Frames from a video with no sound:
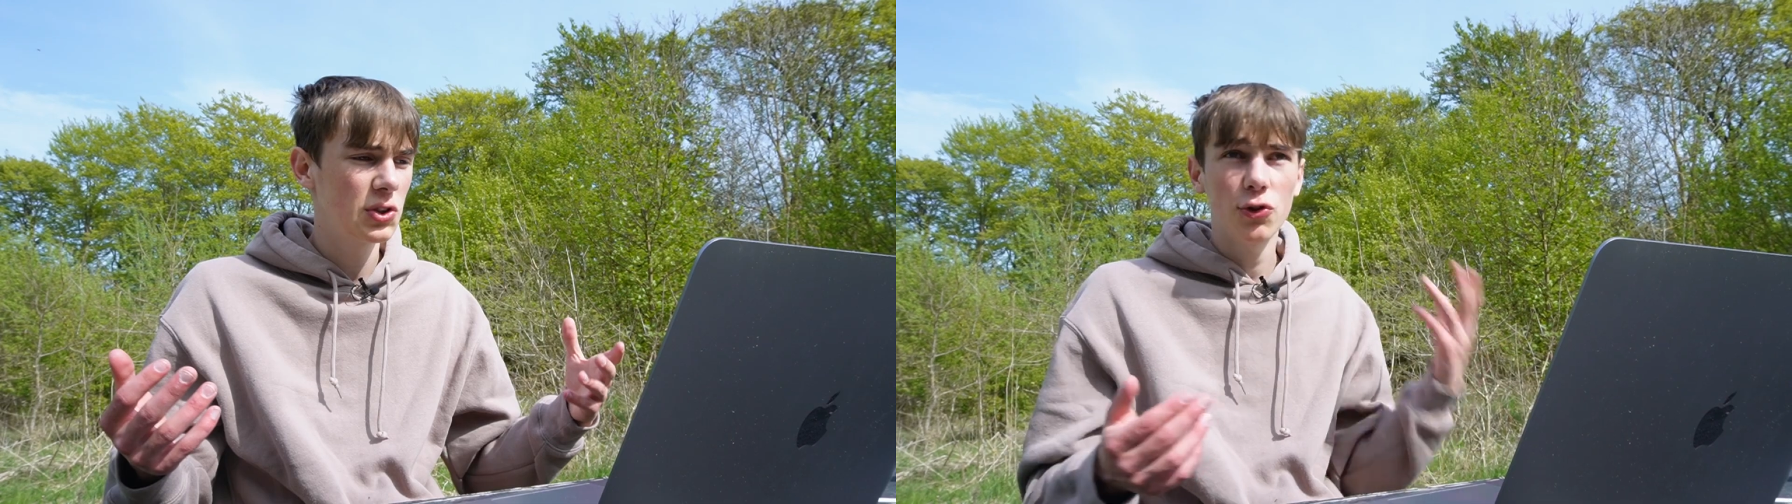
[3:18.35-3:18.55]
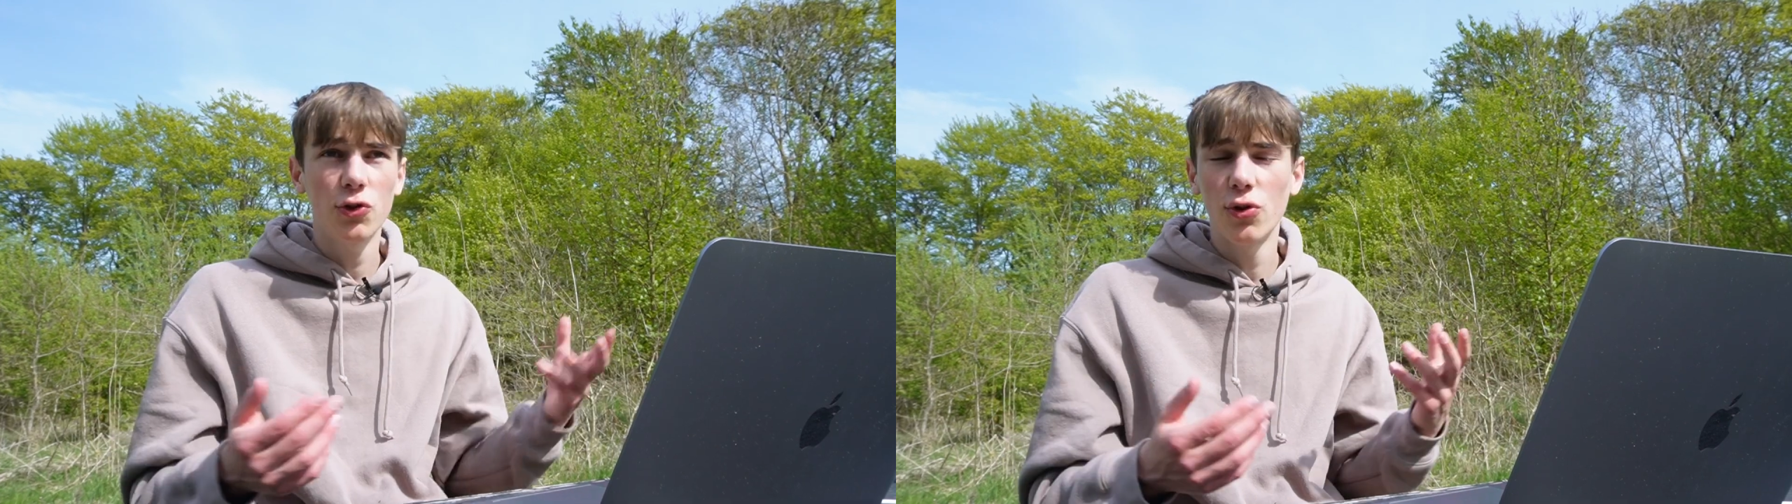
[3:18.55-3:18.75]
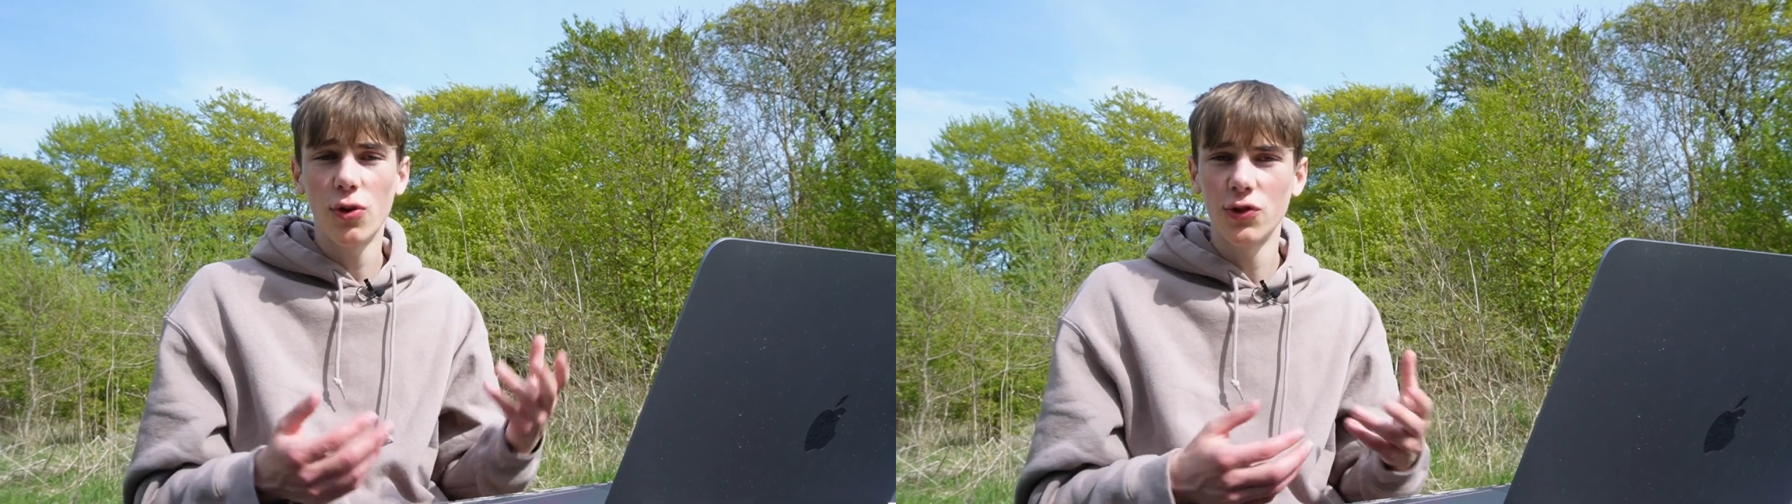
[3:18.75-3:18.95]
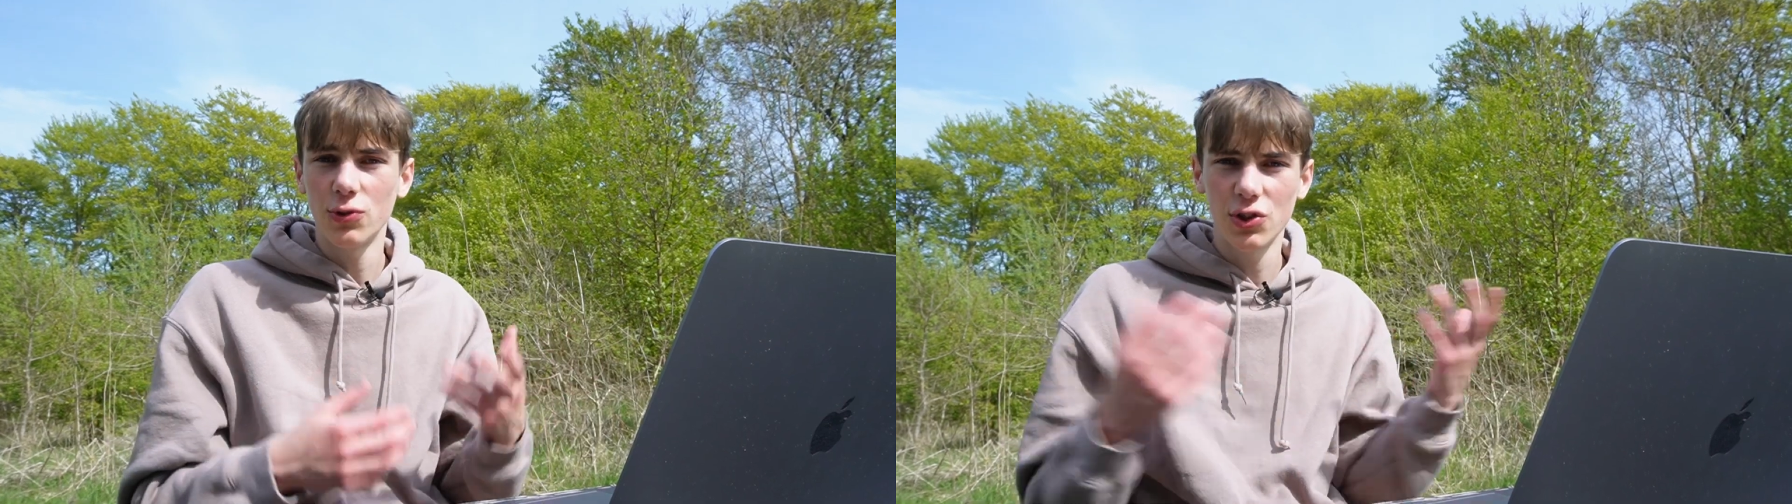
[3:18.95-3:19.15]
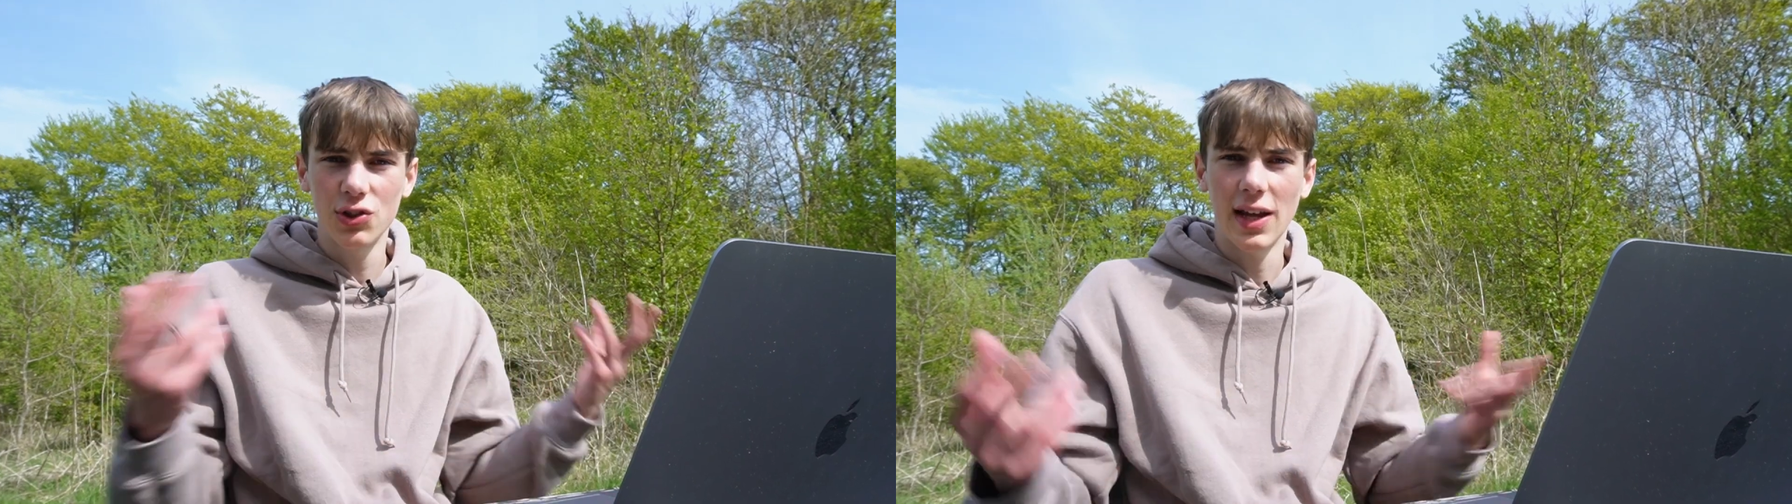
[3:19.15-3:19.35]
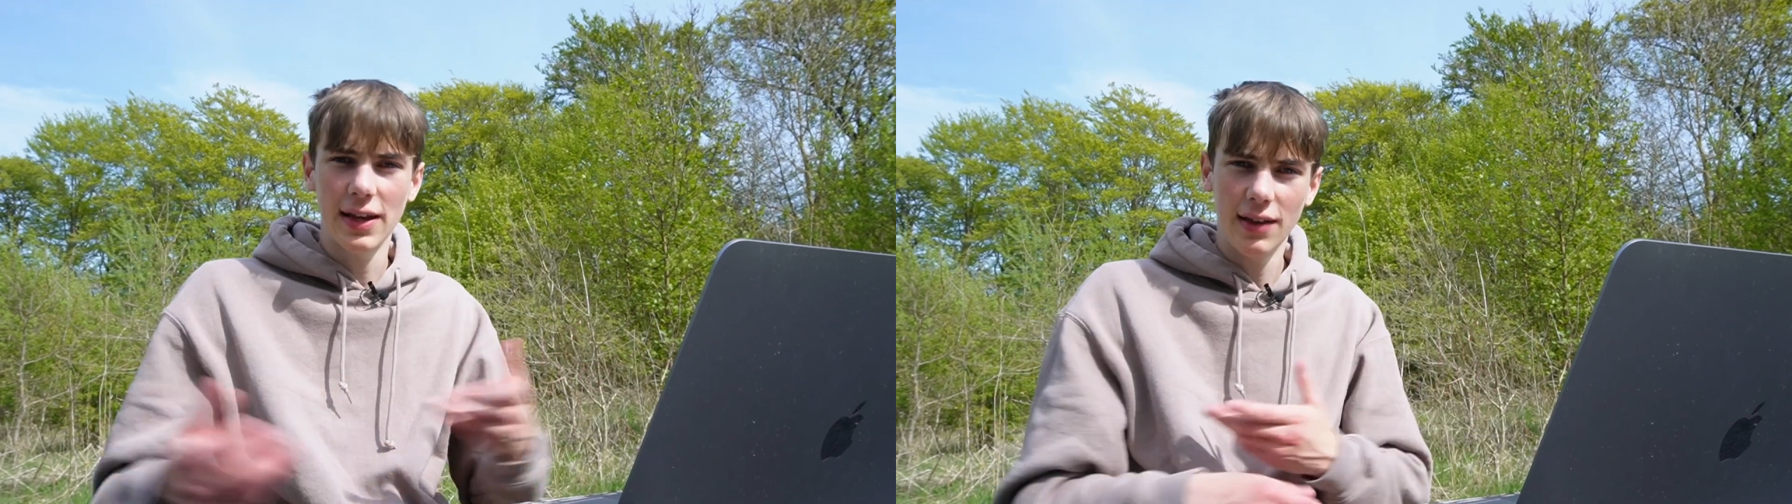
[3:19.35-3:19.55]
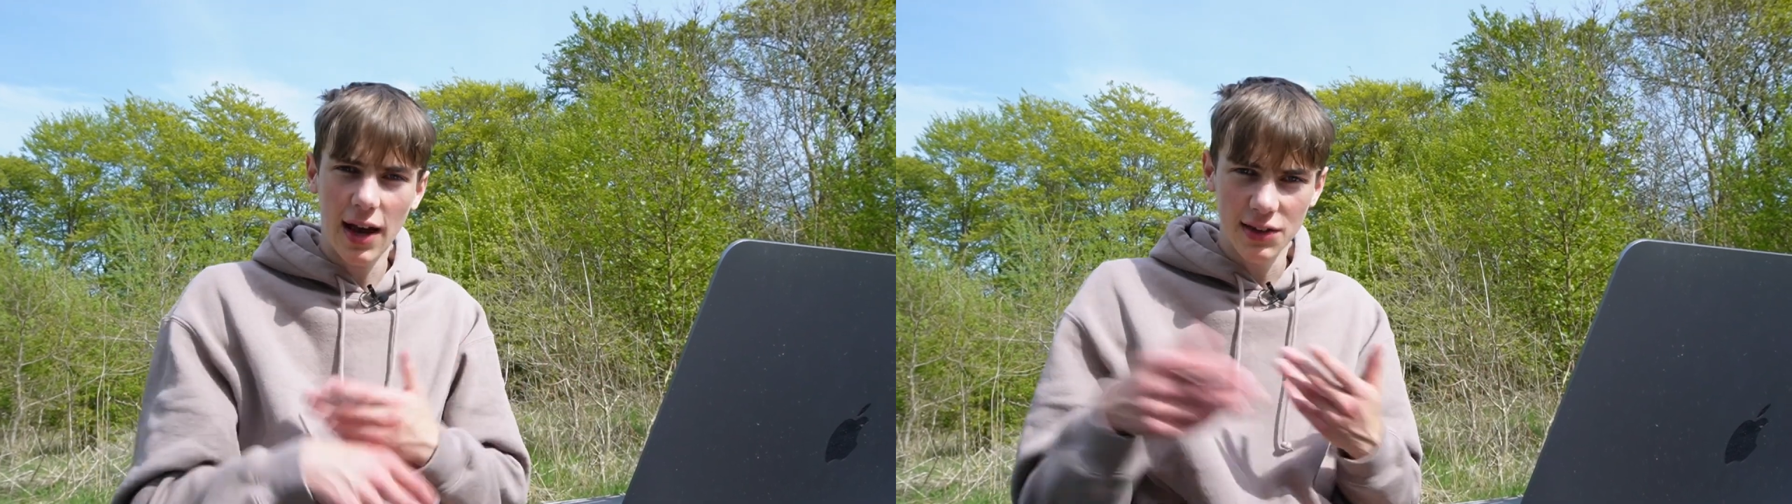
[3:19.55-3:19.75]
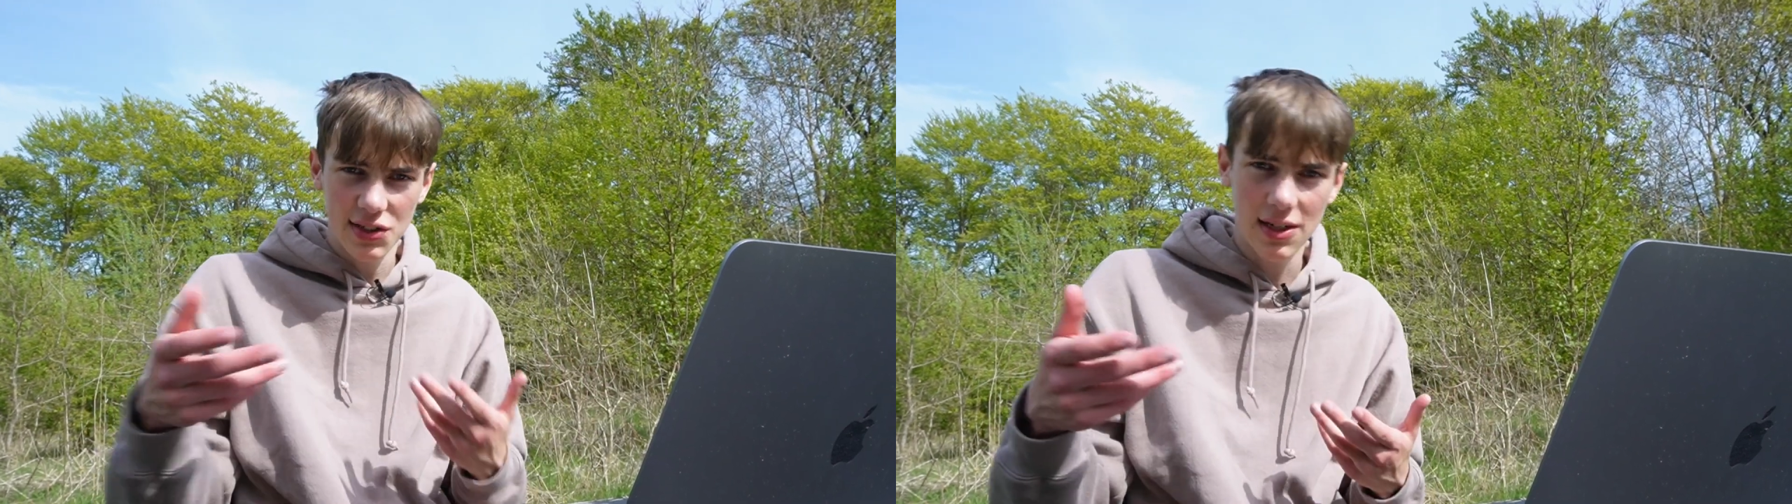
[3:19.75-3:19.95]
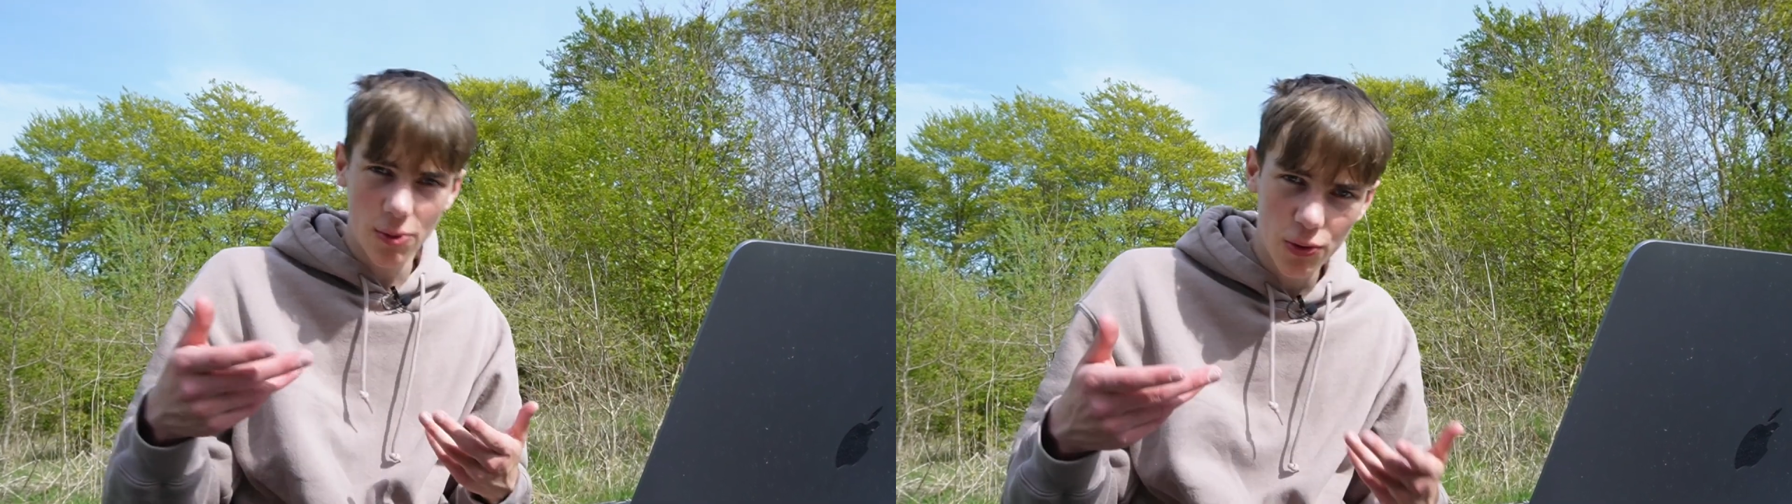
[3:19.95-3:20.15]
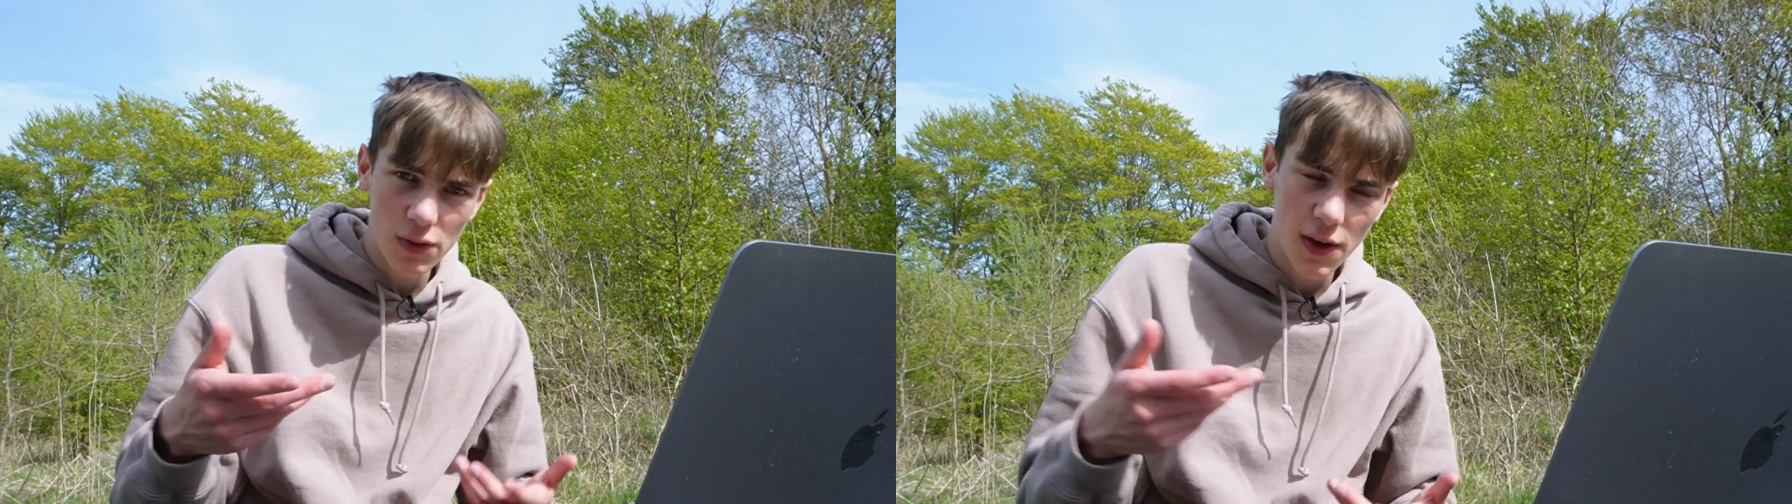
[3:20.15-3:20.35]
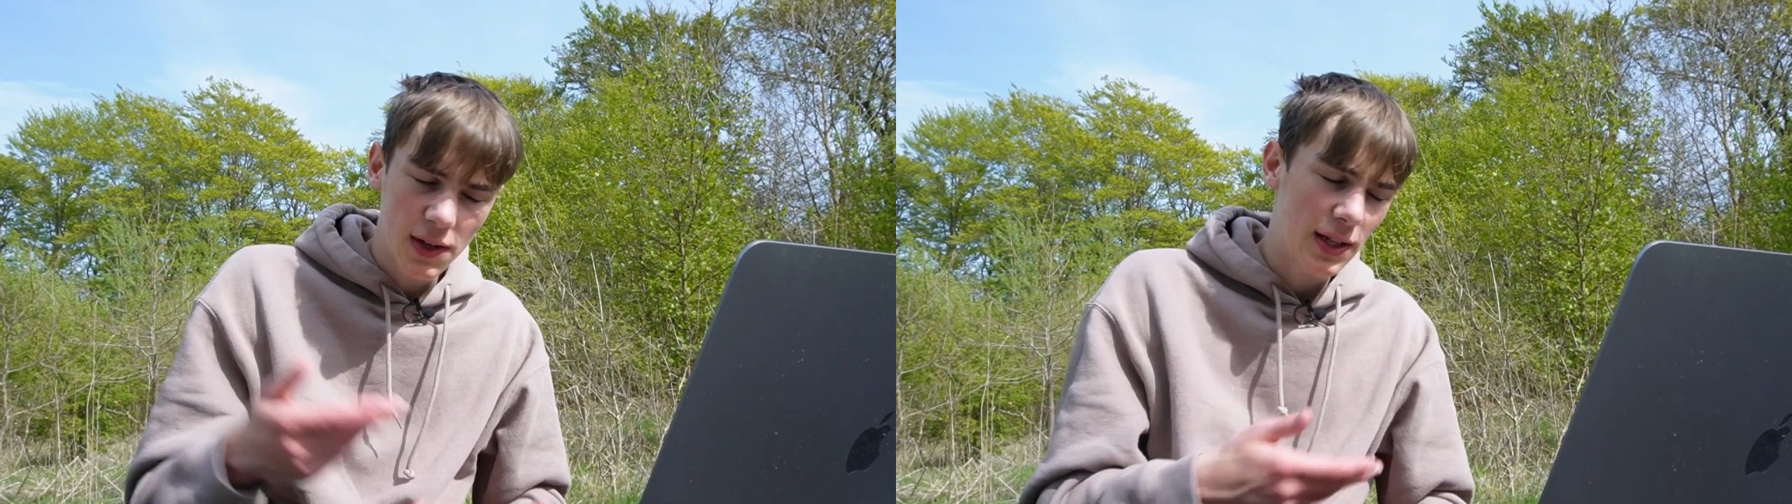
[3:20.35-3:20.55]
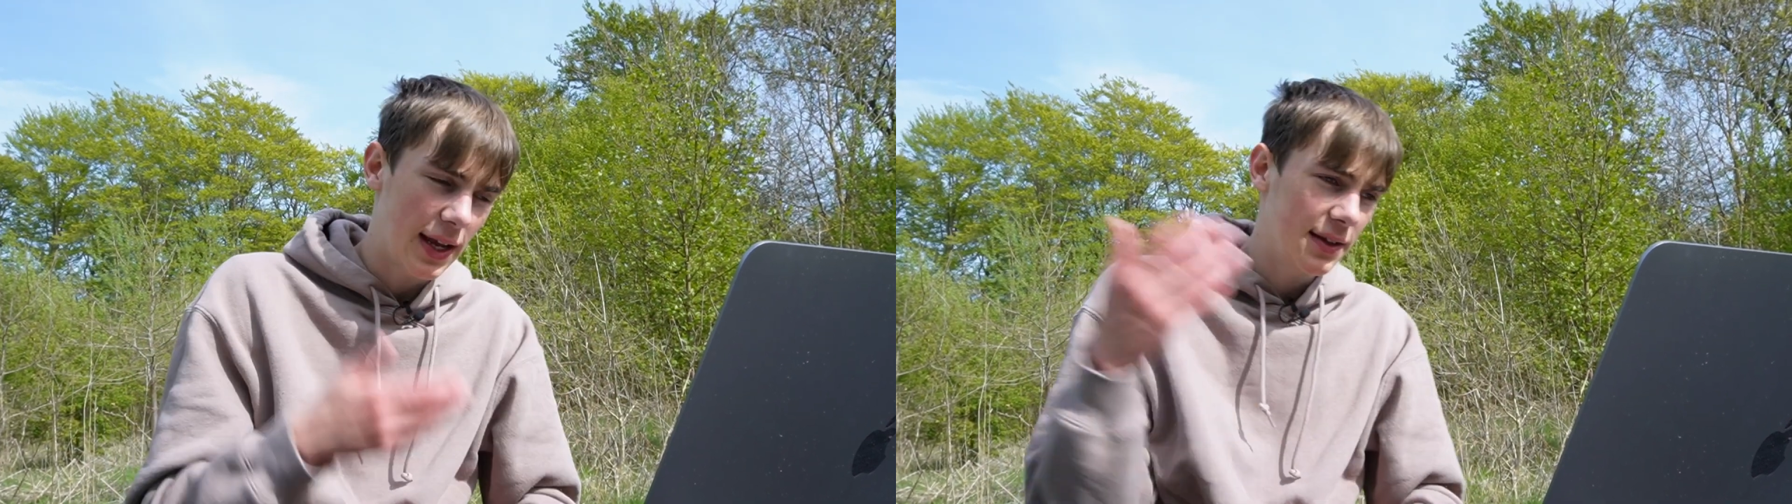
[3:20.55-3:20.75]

but you could also just, like I said earlier,